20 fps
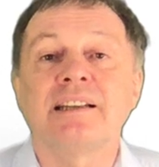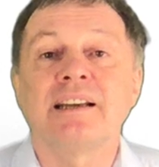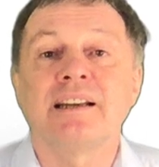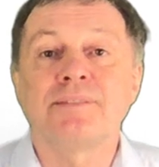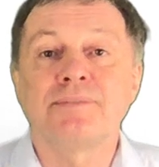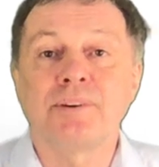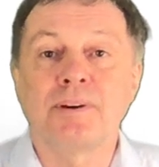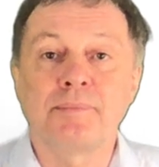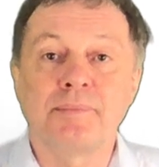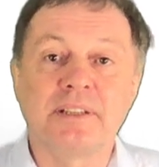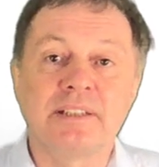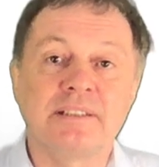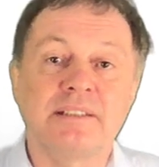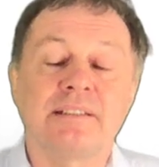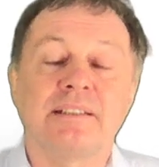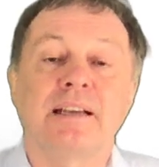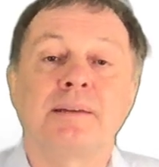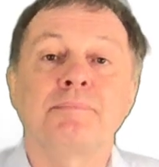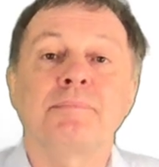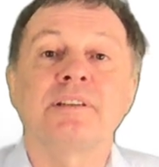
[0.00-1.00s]
and from this
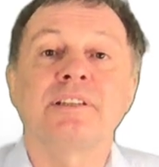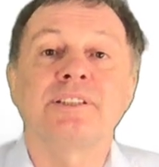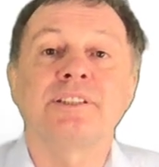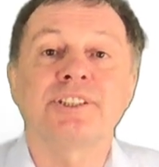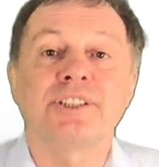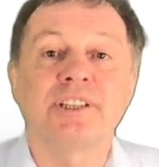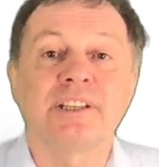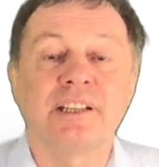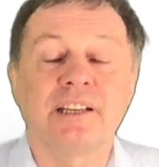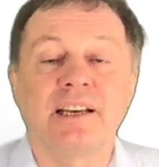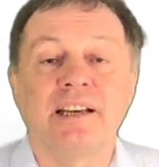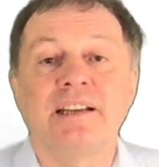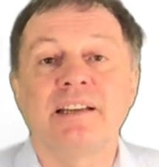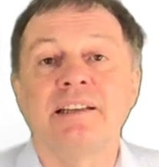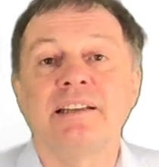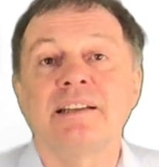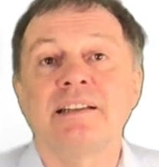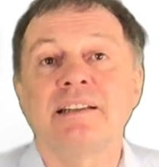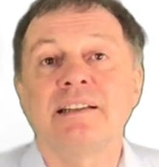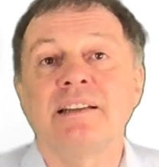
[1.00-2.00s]
temperature
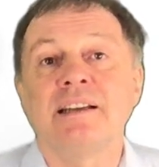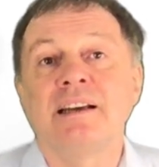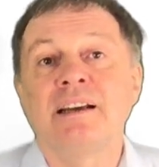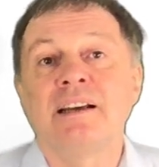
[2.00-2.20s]
gradient